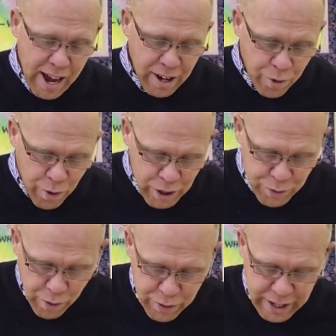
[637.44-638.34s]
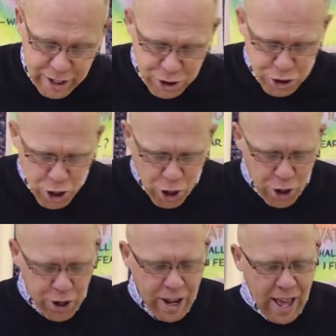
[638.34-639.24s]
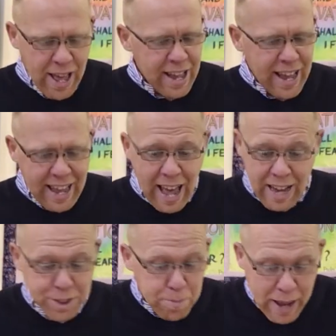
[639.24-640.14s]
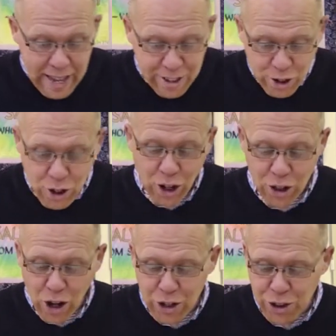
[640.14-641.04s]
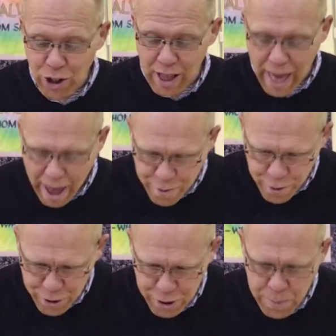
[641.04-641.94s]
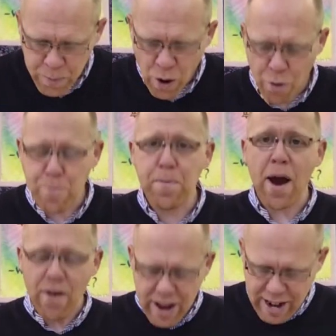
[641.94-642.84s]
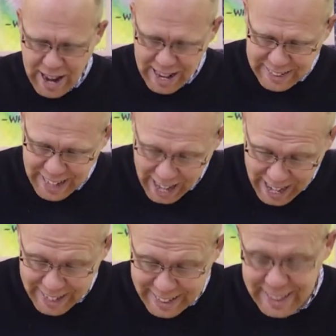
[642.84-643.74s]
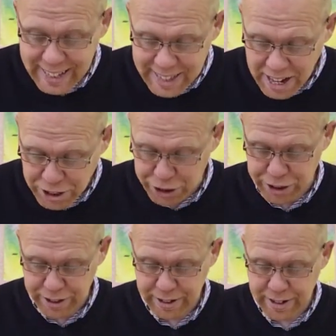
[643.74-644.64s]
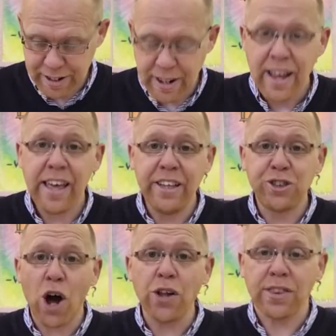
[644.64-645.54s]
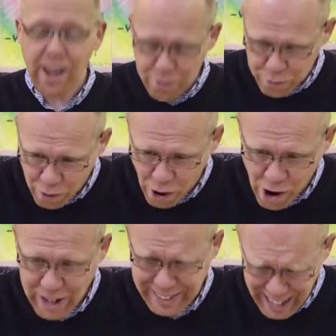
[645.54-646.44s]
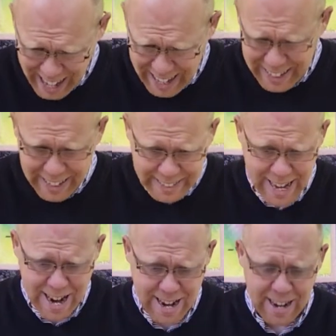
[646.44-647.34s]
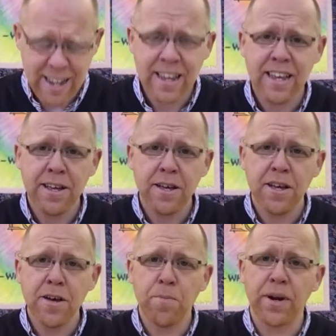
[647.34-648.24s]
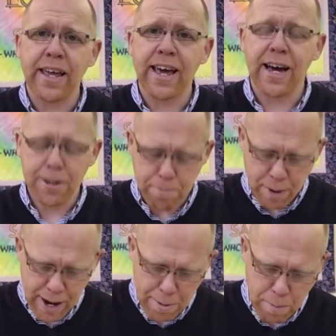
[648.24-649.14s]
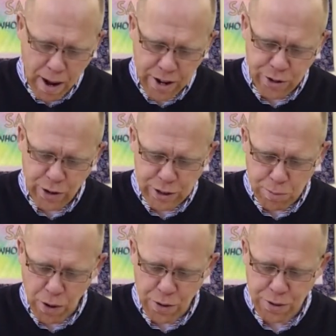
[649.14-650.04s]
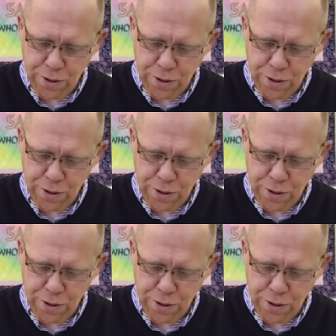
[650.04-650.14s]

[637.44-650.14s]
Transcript: And in verse 15, the sluggard, he has made the colossal effort of burying his hand in the dish. He's got that far, his hand is in, but he can't bring it back to his mouth.